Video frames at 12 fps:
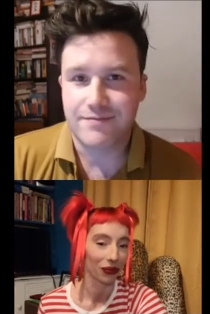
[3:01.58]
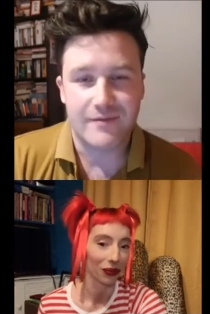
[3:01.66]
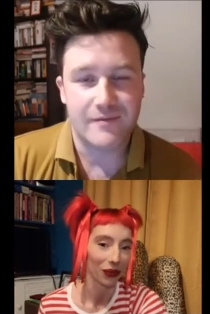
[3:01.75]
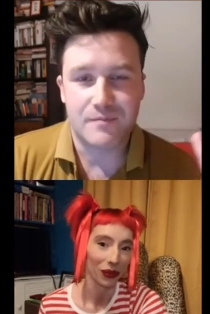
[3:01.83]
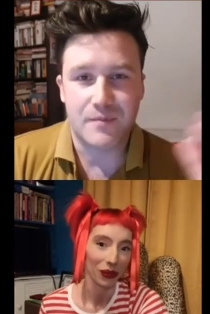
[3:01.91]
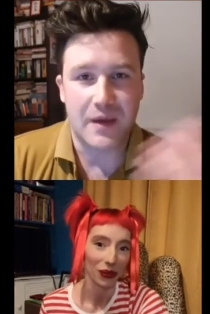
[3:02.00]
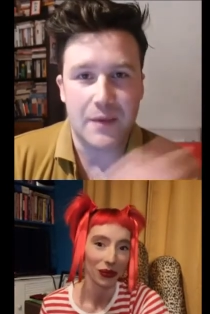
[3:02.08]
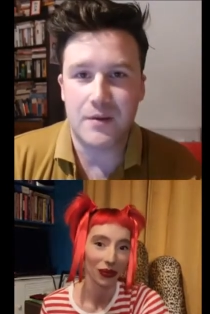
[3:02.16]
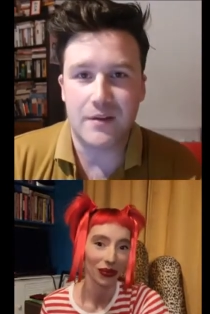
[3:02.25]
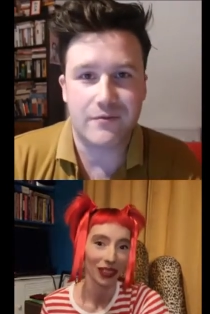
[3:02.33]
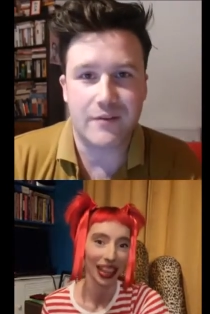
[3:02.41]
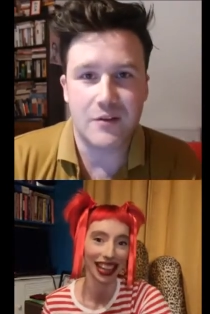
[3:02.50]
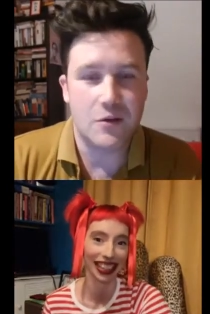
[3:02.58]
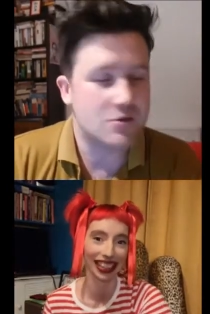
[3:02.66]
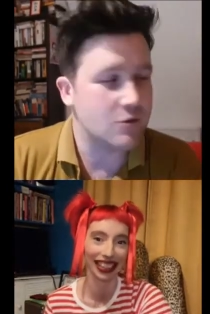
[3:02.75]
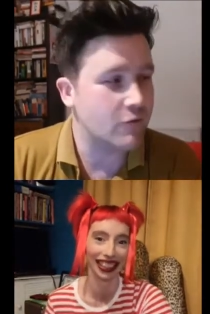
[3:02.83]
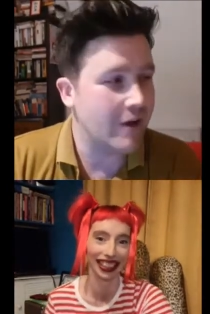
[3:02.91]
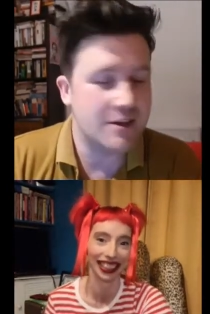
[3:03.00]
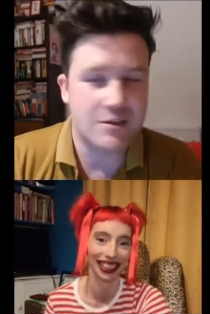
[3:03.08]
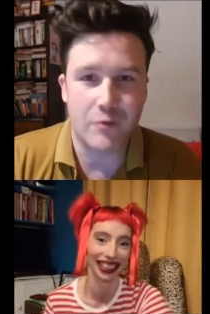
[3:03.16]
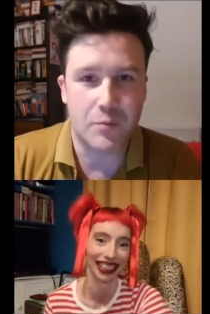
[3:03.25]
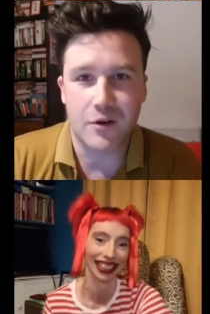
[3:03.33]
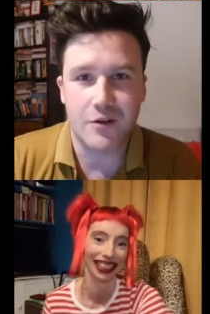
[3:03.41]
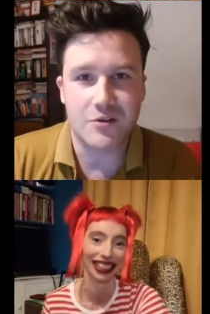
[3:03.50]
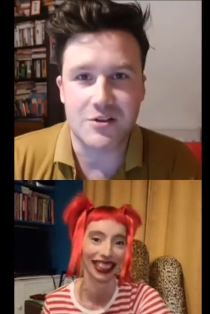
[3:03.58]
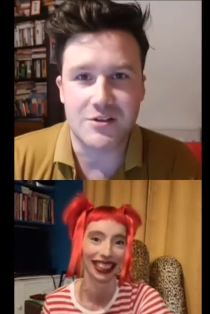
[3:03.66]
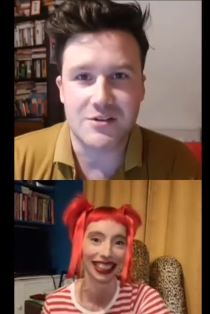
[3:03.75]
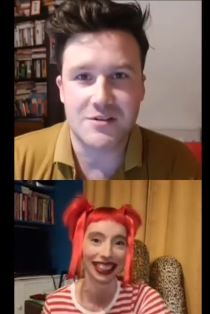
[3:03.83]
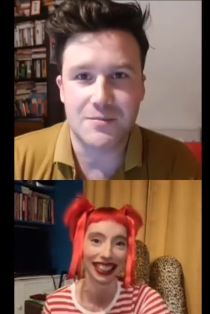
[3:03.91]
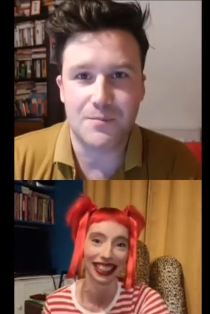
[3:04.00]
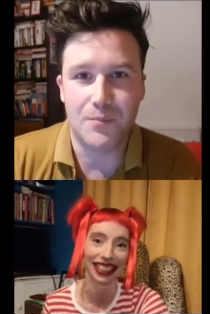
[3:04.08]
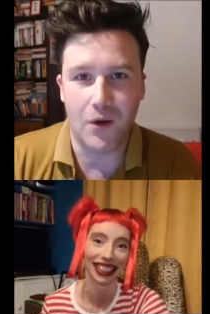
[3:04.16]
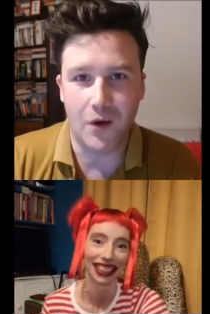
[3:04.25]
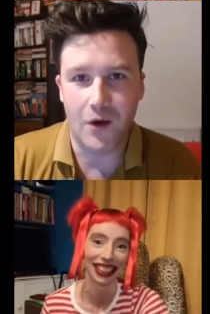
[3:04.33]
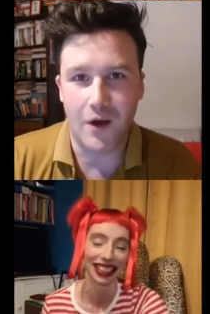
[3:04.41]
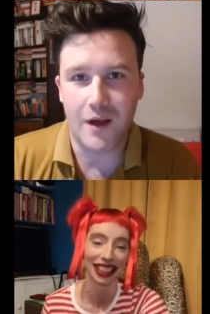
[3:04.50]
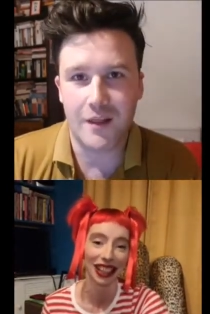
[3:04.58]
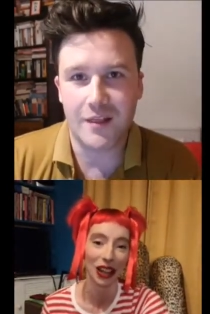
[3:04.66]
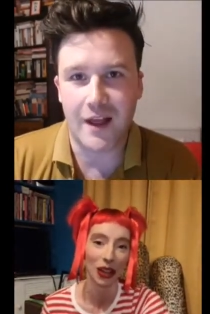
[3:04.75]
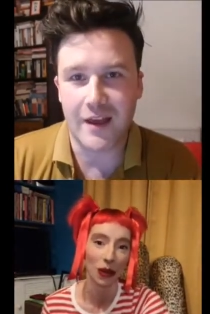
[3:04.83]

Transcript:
Speaker 1: people have used a range of approaches, but like